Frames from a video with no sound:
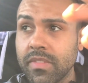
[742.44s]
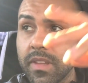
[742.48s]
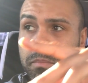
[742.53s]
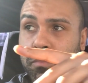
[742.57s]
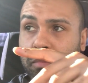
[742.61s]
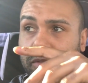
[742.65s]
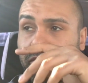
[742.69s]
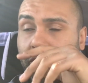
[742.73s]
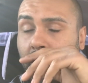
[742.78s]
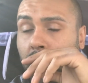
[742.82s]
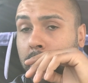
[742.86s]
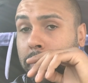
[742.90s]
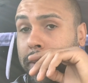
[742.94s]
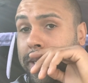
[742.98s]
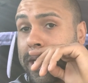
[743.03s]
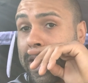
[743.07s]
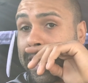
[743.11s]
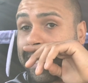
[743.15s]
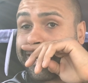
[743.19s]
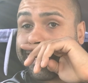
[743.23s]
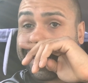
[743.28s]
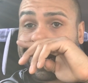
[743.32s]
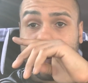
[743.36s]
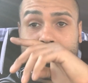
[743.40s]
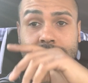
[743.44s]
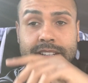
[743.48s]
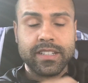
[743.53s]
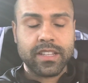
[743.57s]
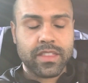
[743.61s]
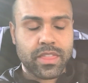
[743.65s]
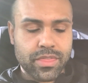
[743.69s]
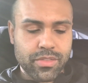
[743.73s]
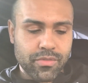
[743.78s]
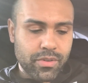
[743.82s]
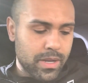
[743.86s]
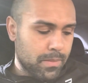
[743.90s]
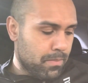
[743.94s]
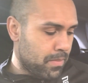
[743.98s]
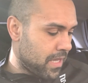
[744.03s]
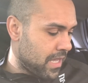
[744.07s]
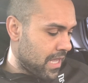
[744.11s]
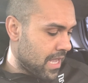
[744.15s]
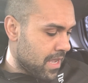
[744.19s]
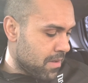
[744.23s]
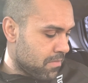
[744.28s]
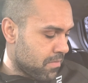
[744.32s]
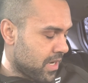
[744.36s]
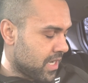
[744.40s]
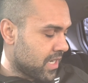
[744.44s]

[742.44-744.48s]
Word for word: before my next client at 3 p.m.